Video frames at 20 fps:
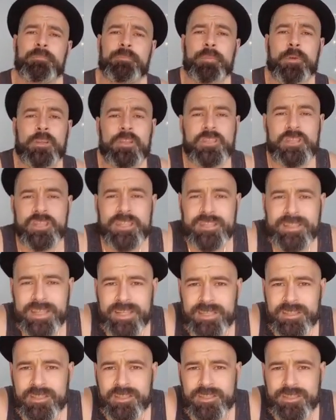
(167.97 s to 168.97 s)
But she
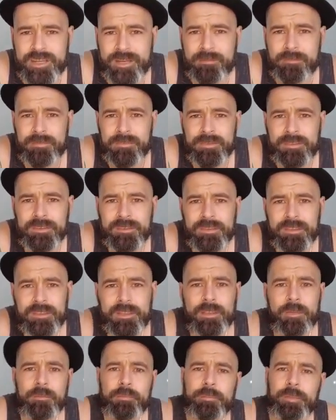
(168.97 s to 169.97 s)
ditched him.
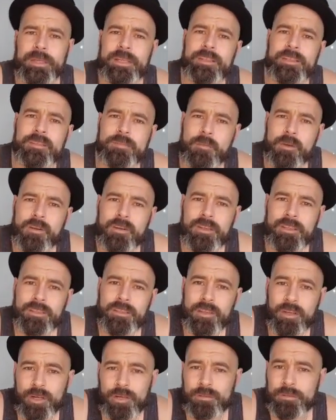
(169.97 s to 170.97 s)
Piers
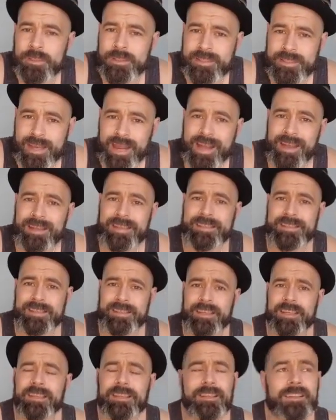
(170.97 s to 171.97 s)
Morgan got her a
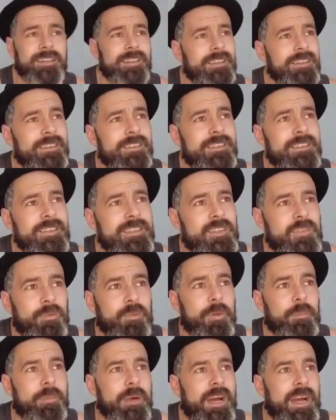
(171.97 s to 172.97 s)
taxi
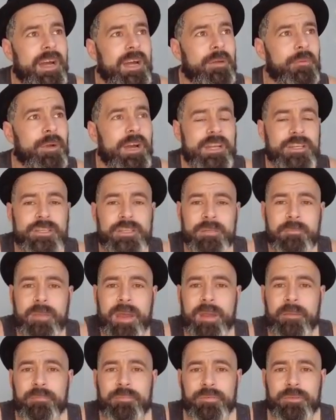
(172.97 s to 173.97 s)
to a party where she
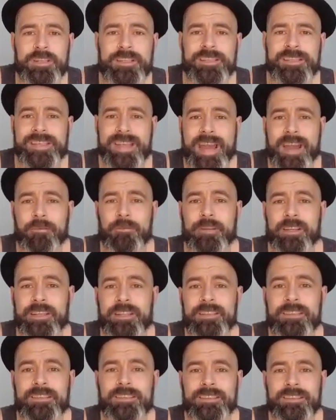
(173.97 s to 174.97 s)
met Prince
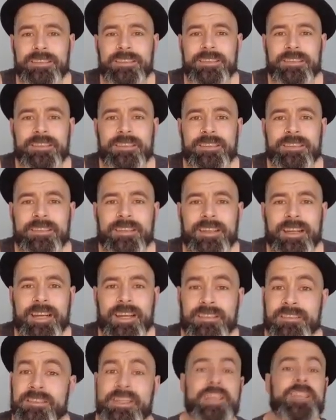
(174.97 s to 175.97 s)
Harry,
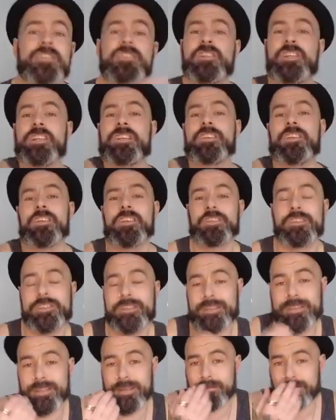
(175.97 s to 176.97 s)
and then she
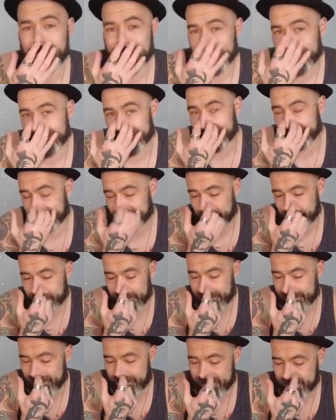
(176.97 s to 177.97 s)
ghosted him, right? I
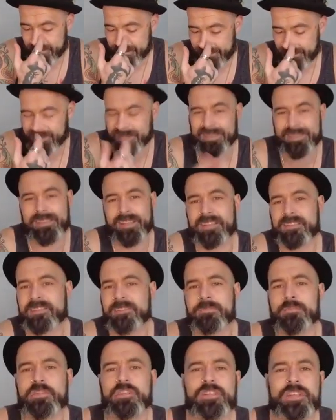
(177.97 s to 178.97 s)
mean, that's. And they sent
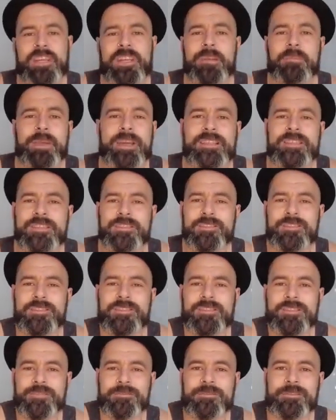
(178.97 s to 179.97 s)
some shitty
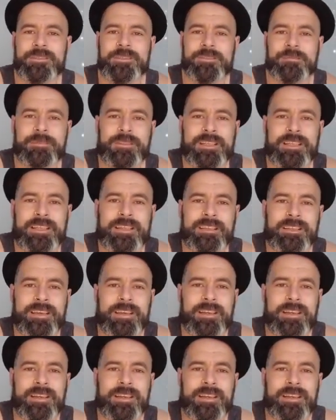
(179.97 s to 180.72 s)
messages to her or something like